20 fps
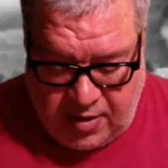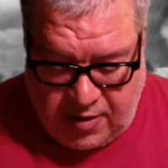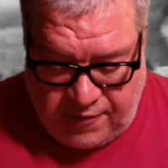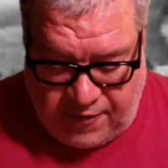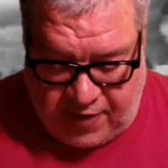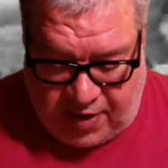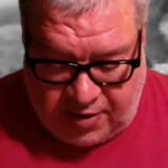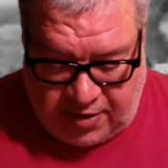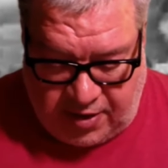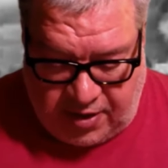
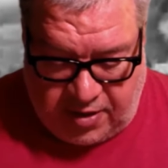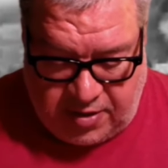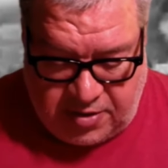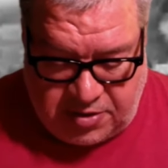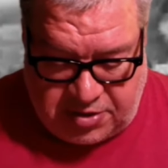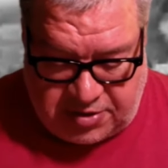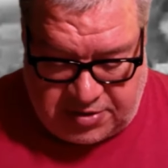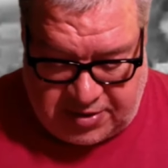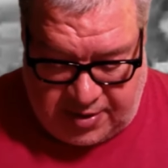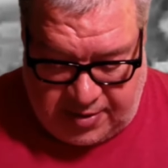Finally,
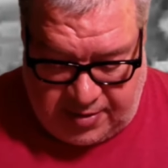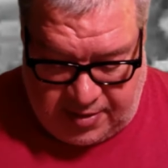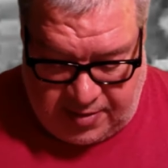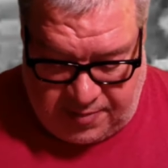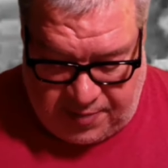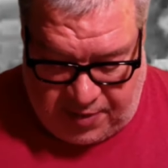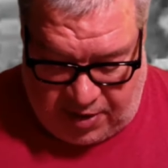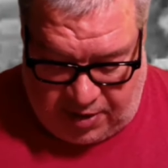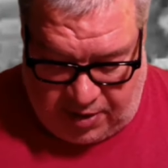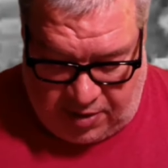jus ad
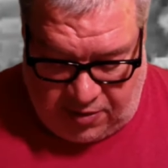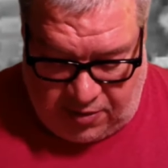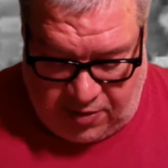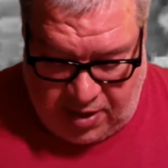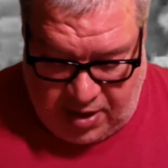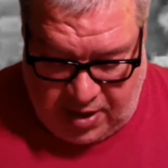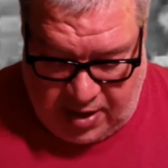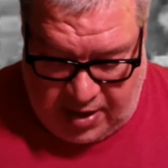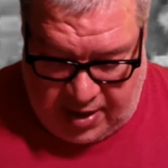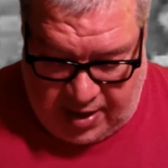bello
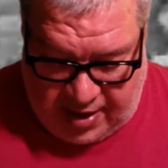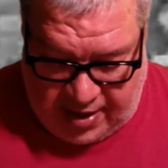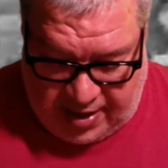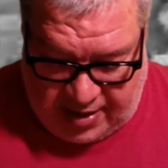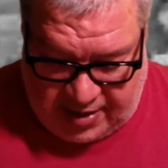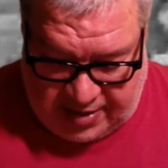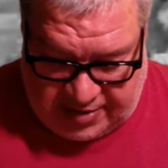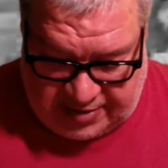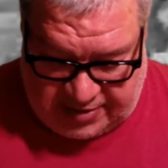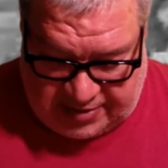
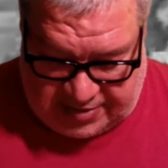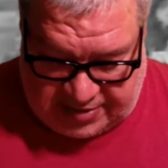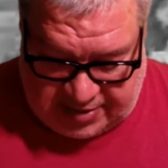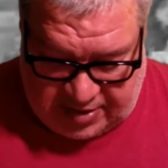has